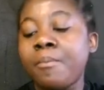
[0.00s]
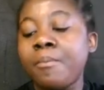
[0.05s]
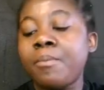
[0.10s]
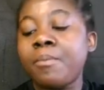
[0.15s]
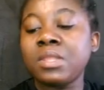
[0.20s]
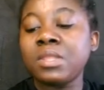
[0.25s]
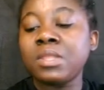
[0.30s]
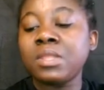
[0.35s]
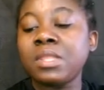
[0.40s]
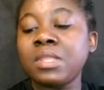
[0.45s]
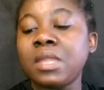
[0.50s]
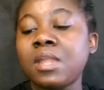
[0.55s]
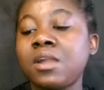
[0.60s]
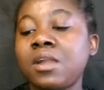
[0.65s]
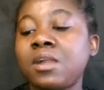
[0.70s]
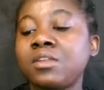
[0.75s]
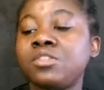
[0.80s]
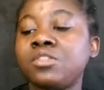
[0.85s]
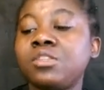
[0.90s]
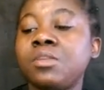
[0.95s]
But when I
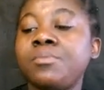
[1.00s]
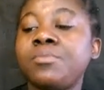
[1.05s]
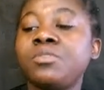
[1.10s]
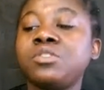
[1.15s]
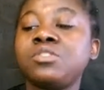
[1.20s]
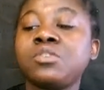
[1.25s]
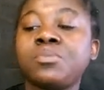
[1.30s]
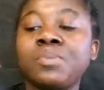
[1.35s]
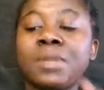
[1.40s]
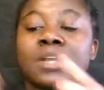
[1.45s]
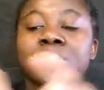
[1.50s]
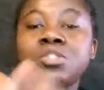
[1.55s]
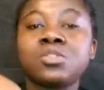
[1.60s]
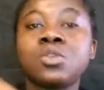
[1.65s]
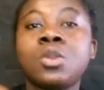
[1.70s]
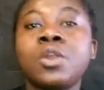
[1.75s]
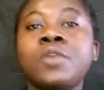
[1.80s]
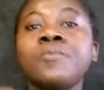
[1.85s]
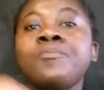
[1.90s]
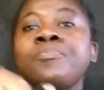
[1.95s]
got to the beauty supply
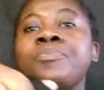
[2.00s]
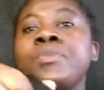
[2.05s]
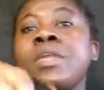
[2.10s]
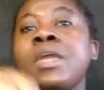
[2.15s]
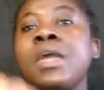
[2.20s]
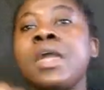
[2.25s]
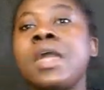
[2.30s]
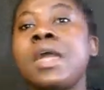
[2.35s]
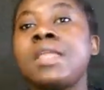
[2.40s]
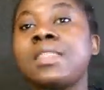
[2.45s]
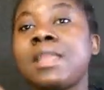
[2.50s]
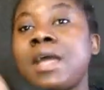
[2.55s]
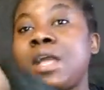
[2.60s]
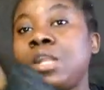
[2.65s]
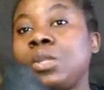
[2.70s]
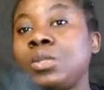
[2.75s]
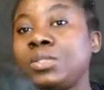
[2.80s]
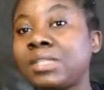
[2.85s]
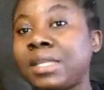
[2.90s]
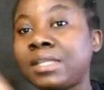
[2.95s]
store and
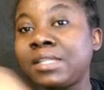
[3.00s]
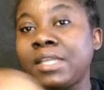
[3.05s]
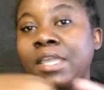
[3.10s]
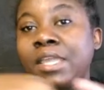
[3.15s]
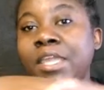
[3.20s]
I looked at the